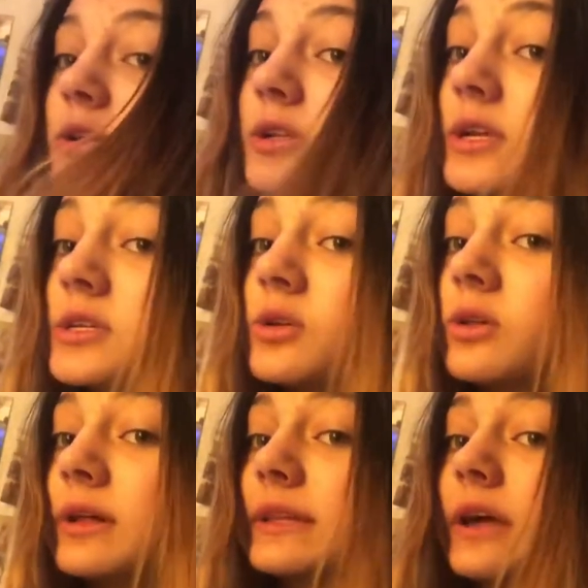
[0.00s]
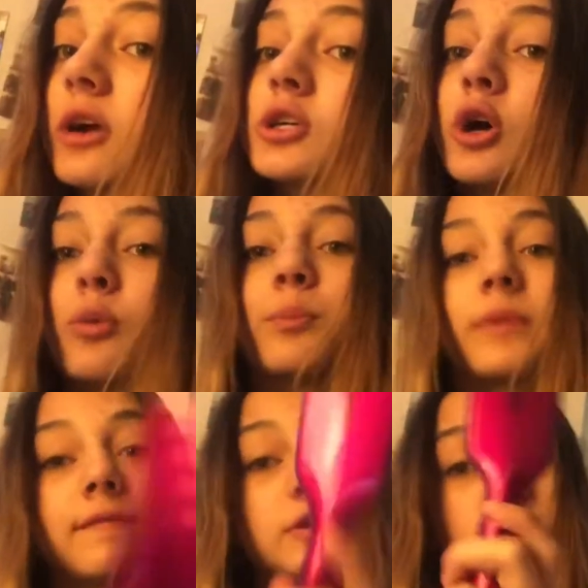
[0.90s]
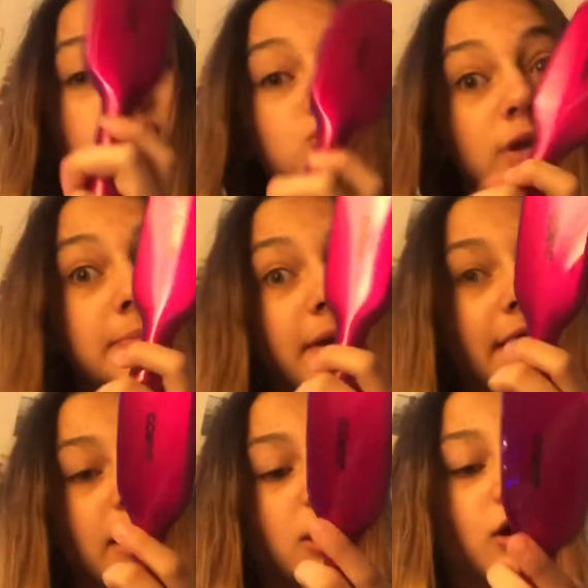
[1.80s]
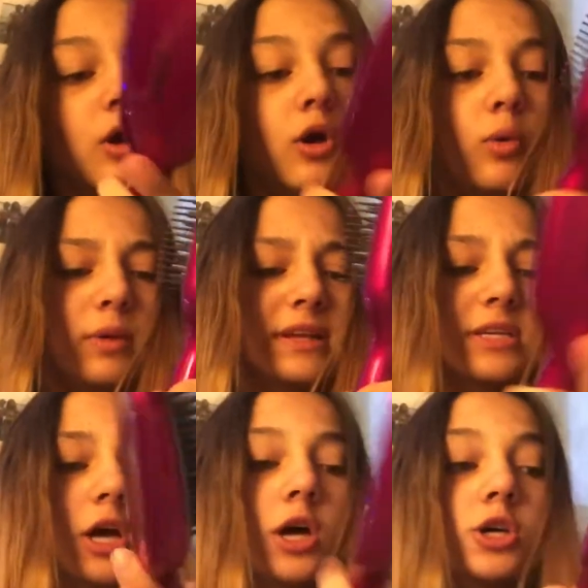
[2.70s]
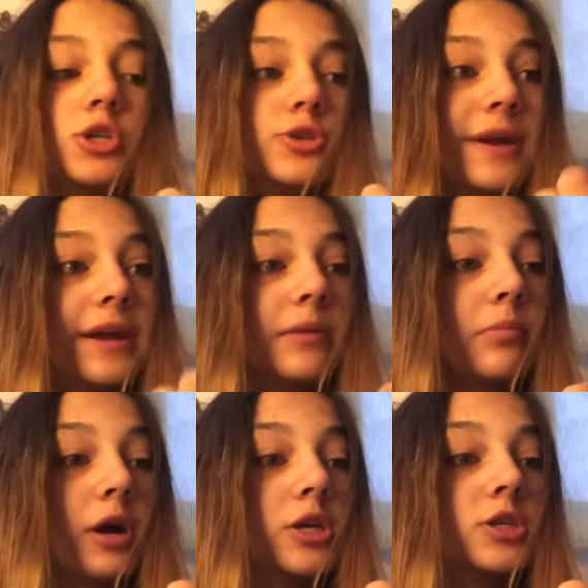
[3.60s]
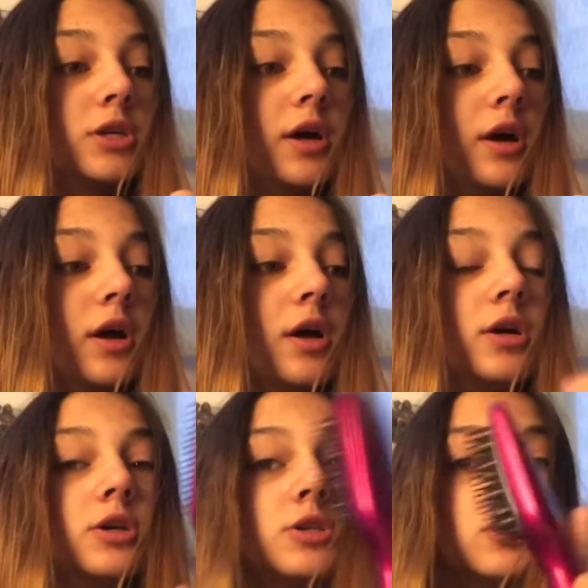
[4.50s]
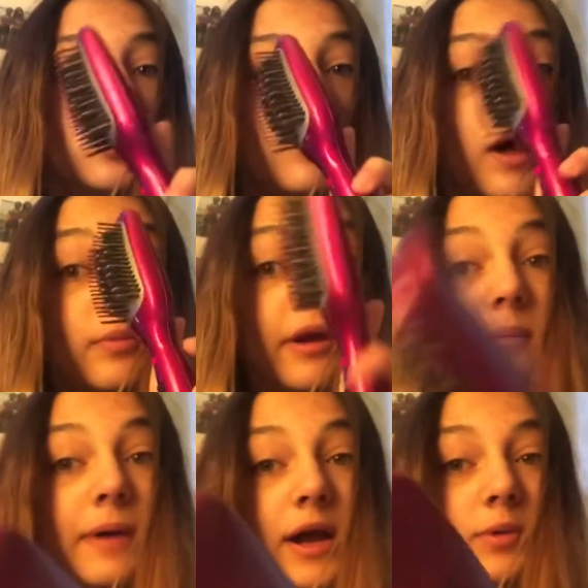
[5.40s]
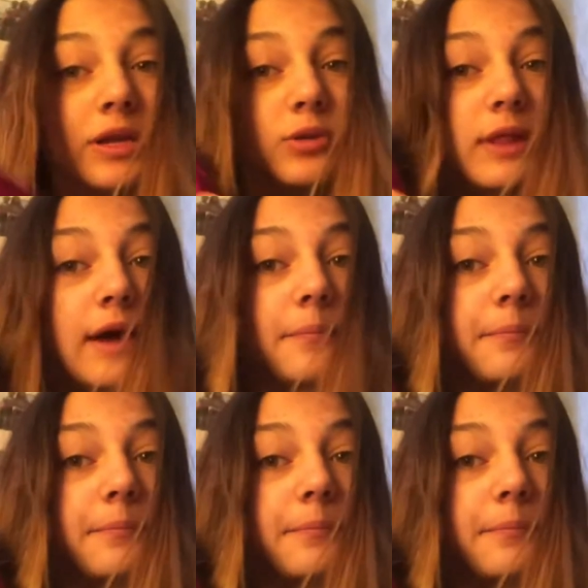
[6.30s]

It doesn't look like they are, so I'm just straighten my hair with this straightening brush. So I'll be right back when I do that.